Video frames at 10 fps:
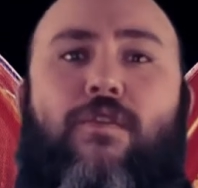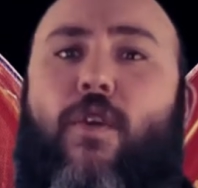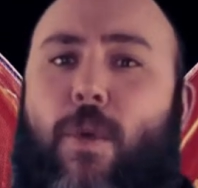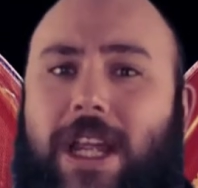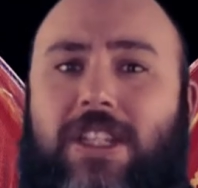
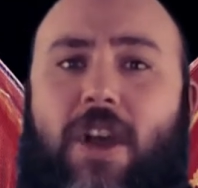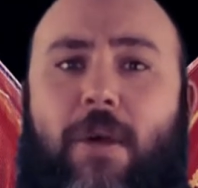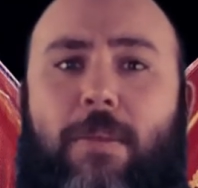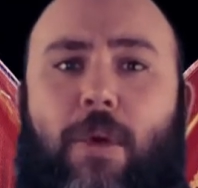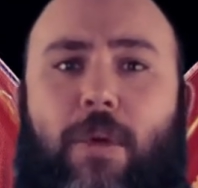For
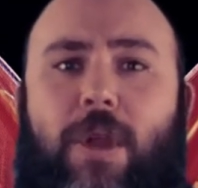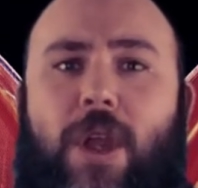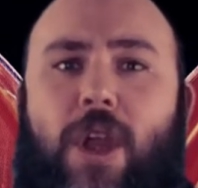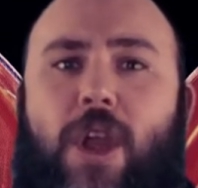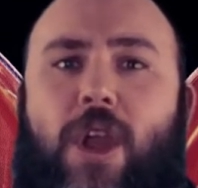example,
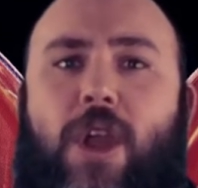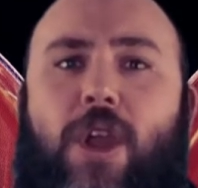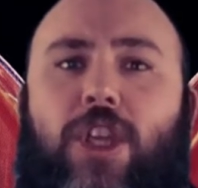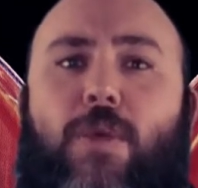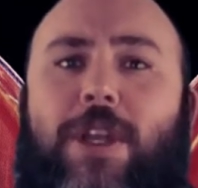
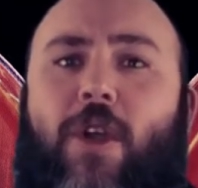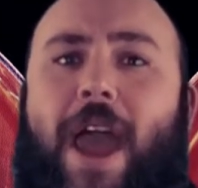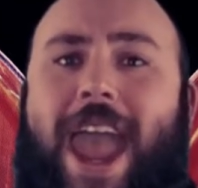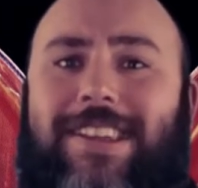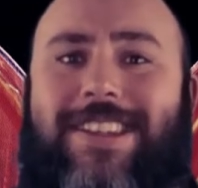you would
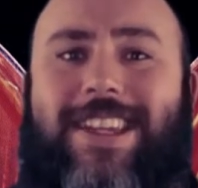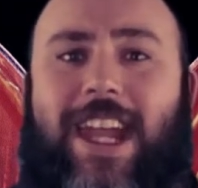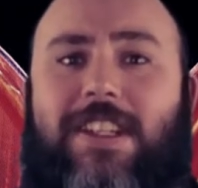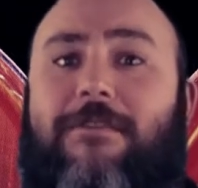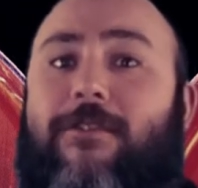not
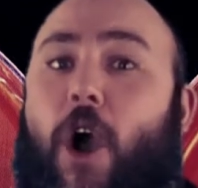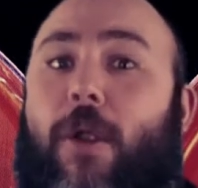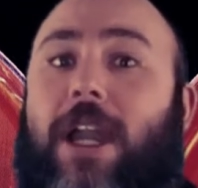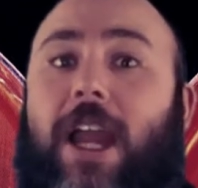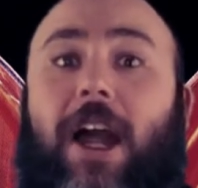hesitate to
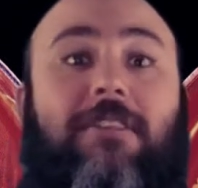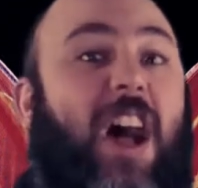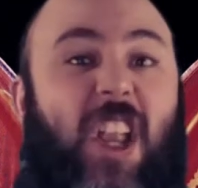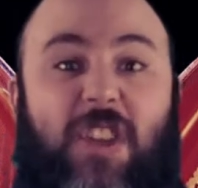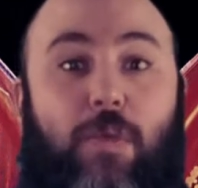fire a gun
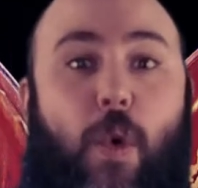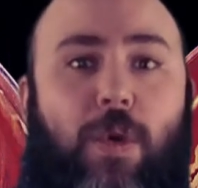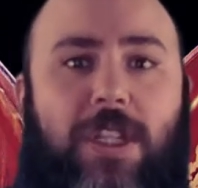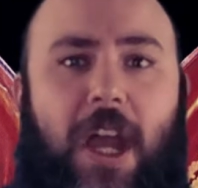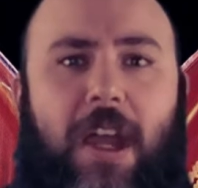
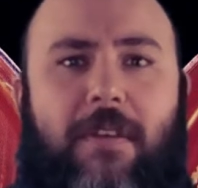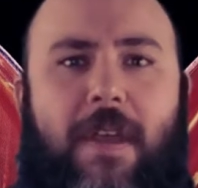underwater